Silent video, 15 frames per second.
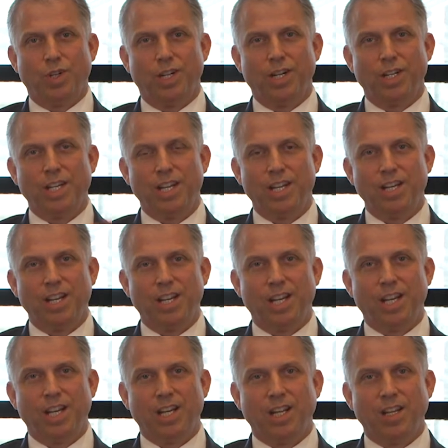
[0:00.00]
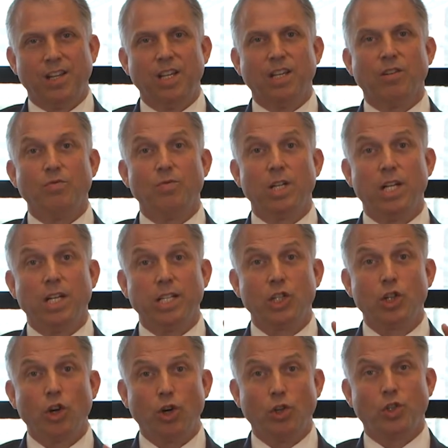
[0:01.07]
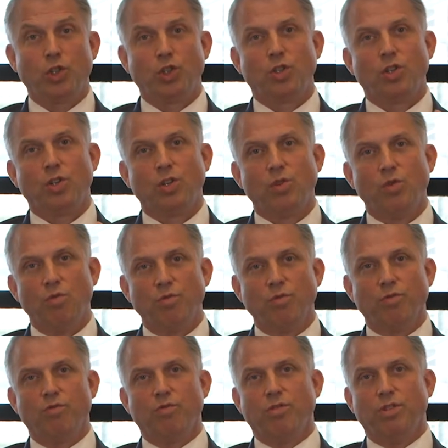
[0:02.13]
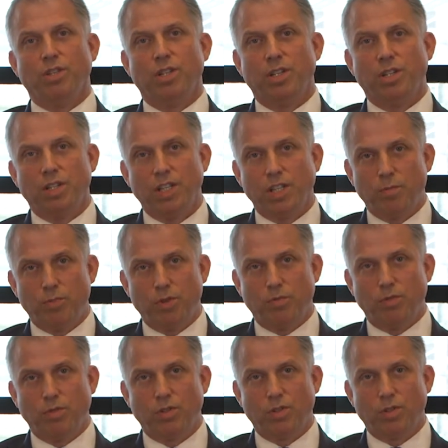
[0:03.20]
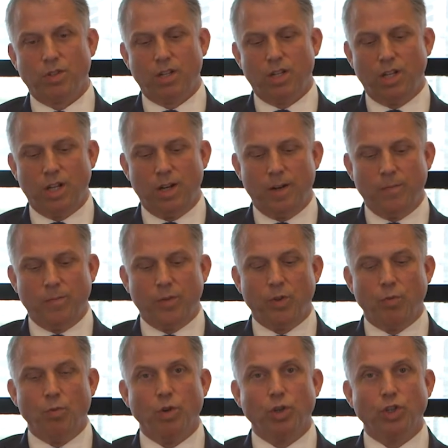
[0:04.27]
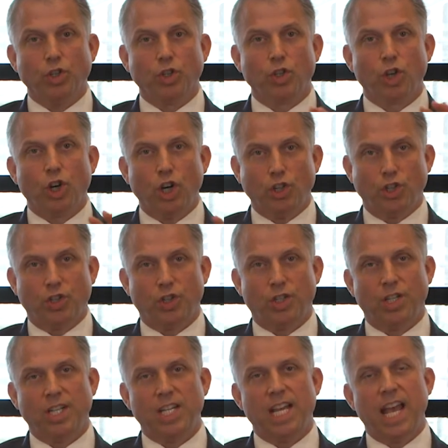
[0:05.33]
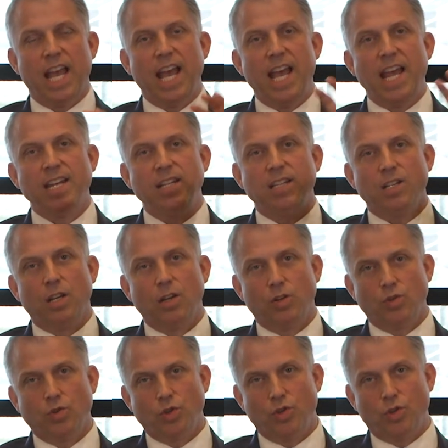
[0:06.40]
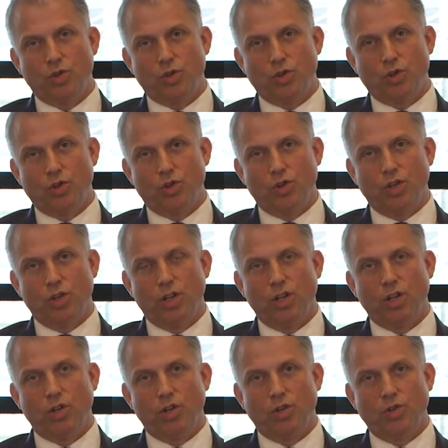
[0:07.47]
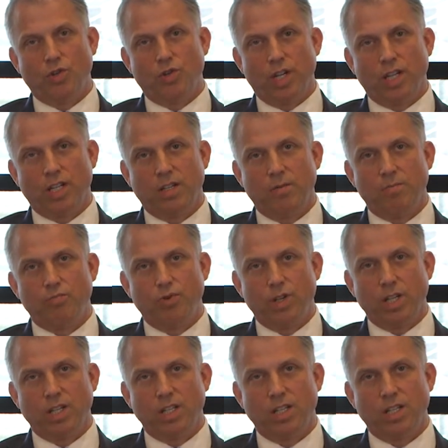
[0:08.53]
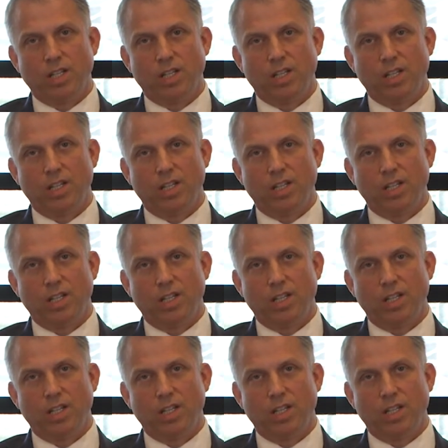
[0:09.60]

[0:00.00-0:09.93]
are they? They are really cost overrun disputes, where the cost, the end construction contract price,